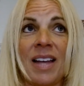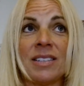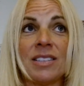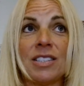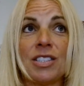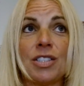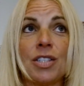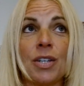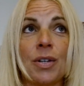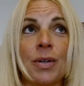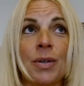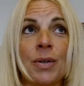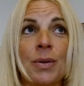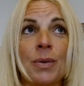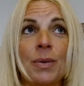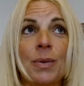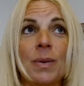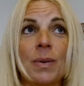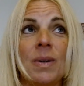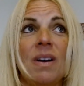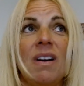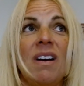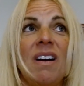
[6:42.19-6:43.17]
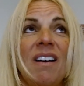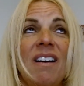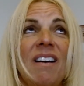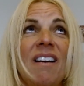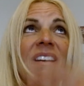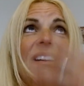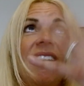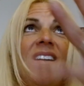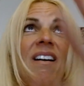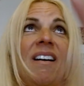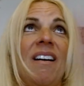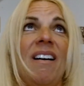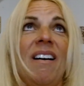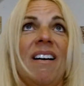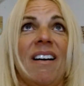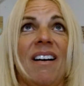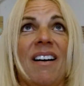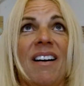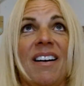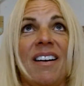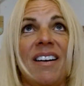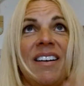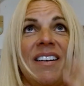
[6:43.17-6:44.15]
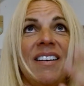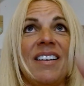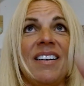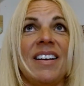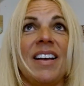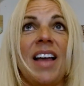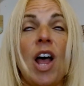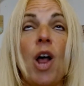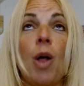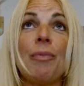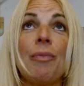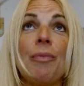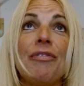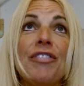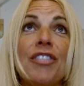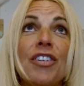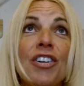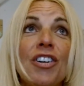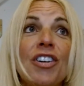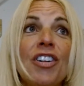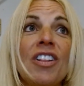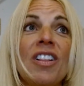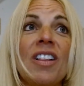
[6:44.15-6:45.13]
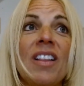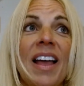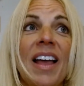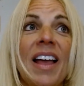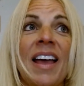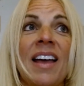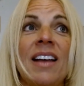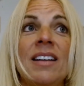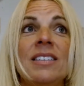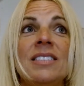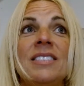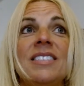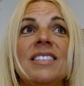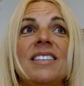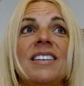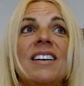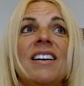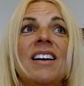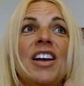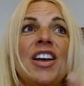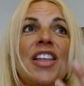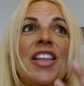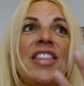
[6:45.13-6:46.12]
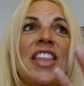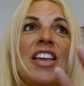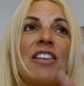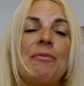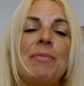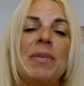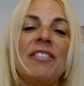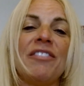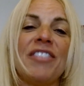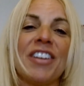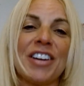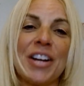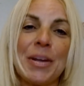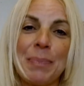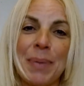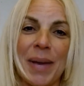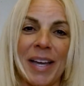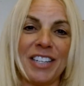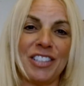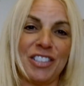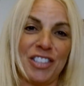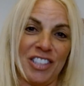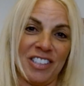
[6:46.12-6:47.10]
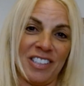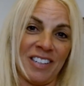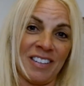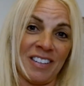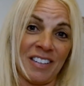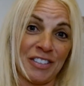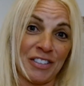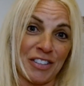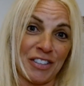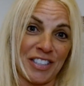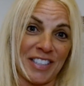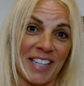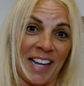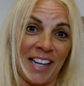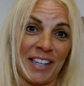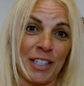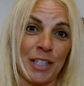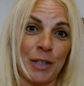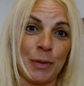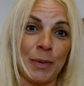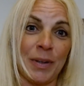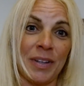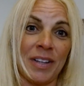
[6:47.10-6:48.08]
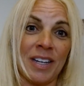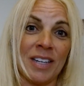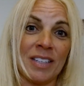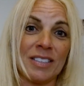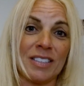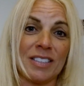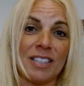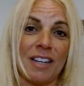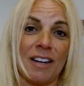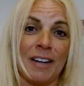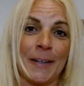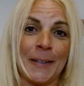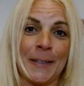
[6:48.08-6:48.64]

so helpful and they've been very patient and understanding with us